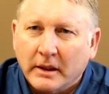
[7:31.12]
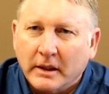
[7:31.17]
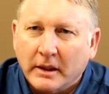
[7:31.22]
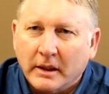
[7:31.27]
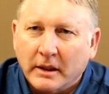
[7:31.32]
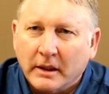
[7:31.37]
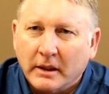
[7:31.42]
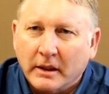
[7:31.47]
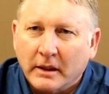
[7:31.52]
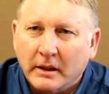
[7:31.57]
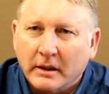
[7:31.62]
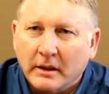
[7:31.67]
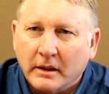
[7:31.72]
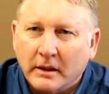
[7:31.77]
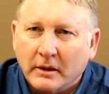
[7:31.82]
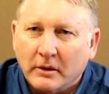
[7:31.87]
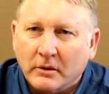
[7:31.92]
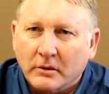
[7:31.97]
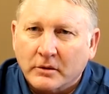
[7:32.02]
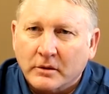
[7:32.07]
and, and
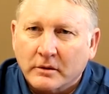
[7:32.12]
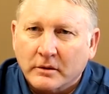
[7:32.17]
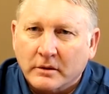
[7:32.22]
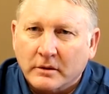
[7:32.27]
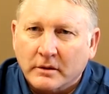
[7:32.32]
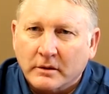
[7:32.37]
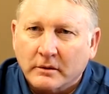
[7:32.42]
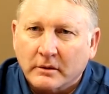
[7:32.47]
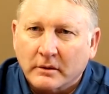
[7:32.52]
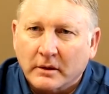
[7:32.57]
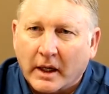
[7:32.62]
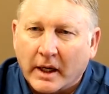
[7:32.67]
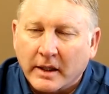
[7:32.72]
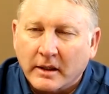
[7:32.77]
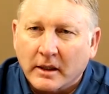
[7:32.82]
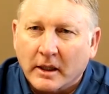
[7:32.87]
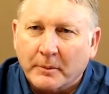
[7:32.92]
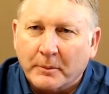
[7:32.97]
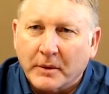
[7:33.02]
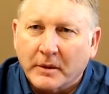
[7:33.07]
you know
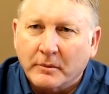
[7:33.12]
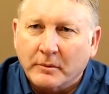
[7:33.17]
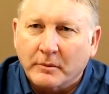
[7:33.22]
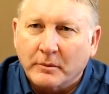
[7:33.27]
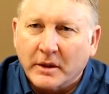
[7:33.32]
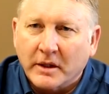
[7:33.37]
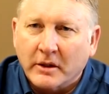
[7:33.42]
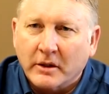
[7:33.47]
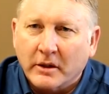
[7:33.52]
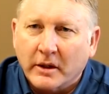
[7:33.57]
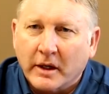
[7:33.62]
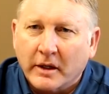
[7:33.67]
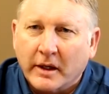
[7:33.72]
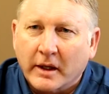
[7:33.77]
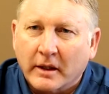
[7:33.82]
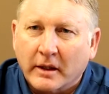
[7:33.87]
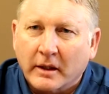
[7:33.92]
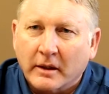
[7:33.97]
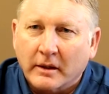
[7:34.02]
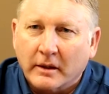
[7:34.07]
lined up and be here at,
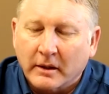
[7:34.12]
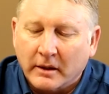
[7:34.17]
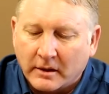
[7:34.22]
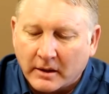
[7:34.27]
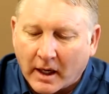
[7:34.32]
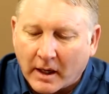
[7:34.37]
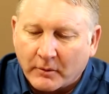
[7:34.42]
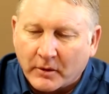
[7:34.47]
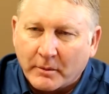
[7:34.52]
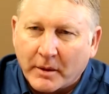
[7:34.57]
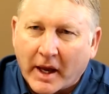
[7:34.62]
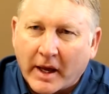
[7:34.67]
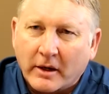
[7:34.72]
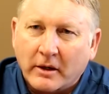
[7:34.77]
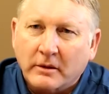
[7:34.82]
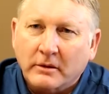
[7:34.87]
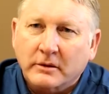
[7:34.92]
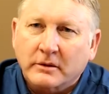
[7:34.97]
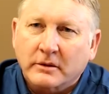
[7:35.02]
at, in a timely manner.